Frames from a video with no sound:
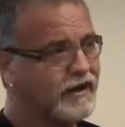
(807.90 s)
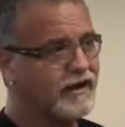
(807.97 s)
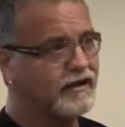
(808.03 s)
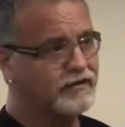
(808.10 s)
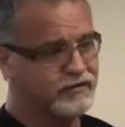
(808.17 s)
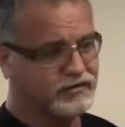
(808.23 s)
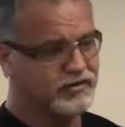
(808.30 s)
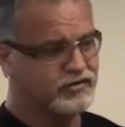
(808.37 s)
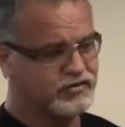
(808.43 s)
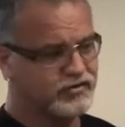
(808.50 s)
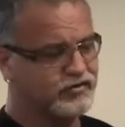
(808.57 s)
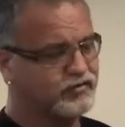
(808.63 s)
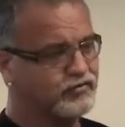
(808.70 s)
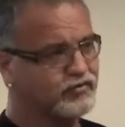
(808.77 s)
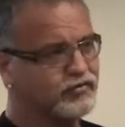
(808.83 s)
And did
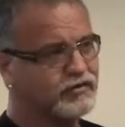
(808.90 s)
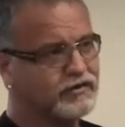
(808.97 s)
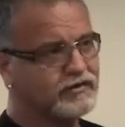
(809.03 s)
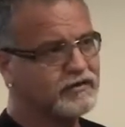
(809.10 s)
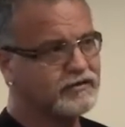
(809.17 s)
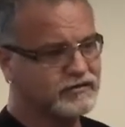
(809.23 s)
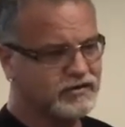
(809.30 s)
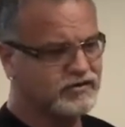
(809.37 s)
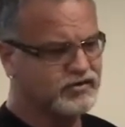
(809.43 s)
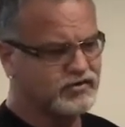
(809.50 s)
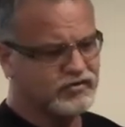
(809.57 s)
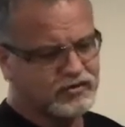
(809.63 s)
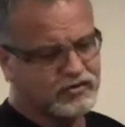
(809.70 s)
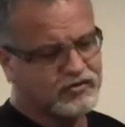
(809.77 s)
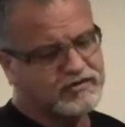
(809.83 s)
you
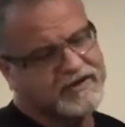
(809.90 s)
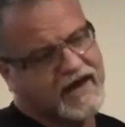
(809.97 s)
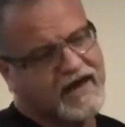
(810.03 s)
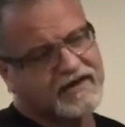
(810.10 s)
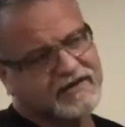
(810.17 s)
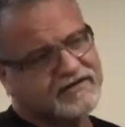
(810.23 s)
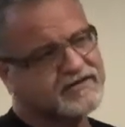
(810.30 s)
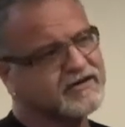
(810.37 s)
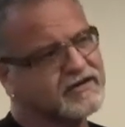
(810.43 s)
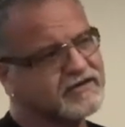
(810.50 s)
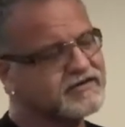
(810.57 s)
use that as an